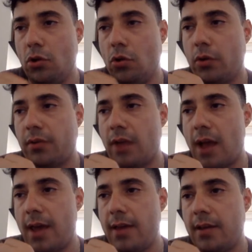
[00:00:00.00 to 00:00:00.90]
looks
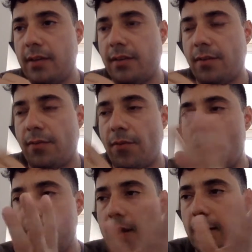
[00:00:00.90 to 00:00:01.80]
like it's a
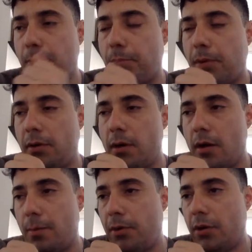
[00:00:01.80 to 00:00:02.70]
very young
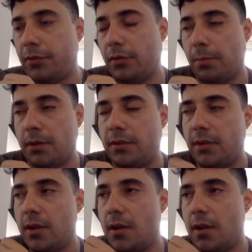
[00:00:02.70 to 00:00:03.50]
person, but